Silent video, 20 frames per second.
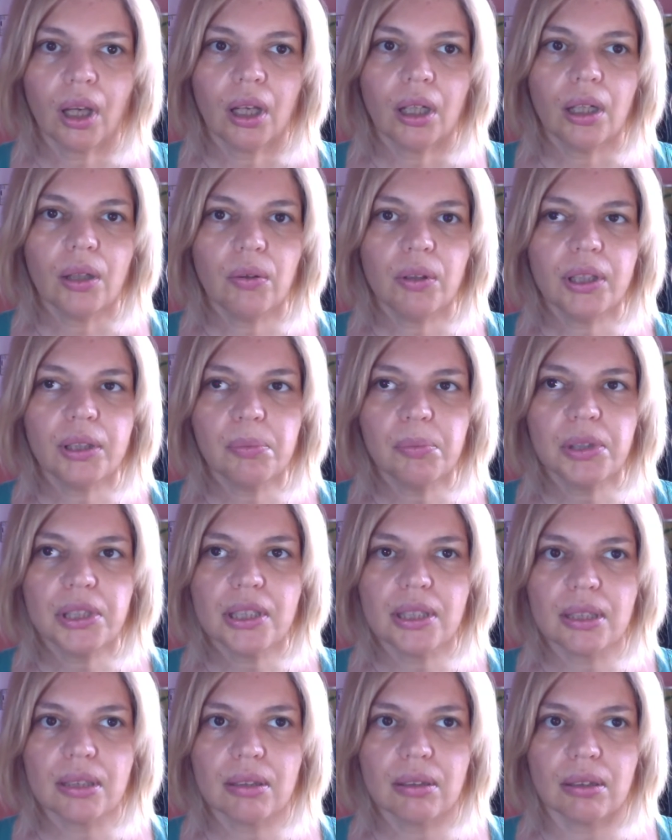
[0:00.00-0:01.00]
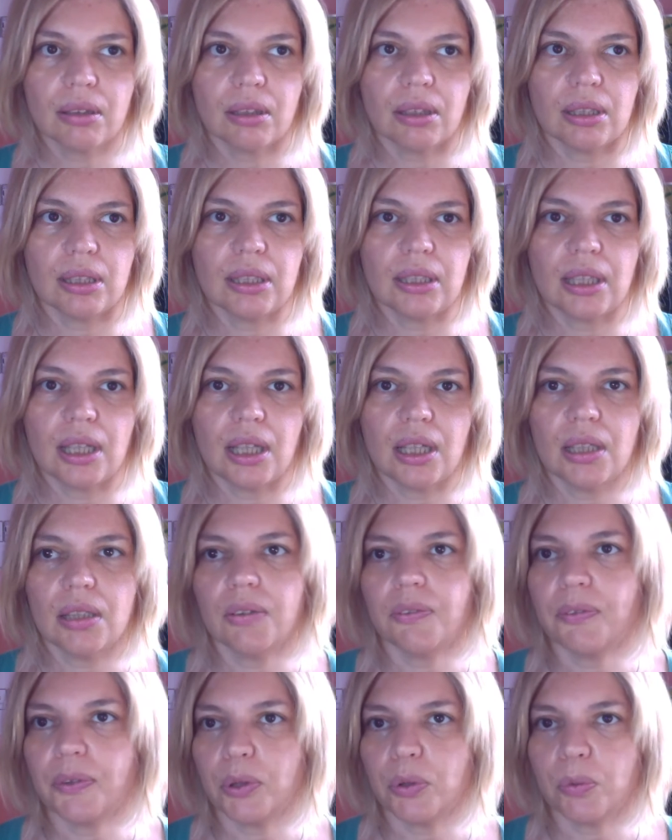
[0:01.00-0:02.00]
Now let me say a
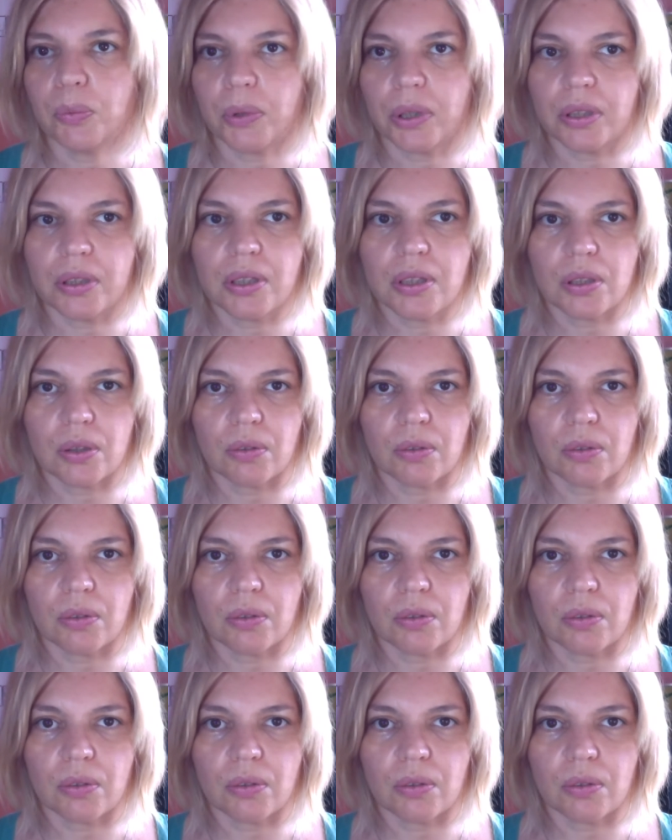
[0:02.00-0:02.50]
few words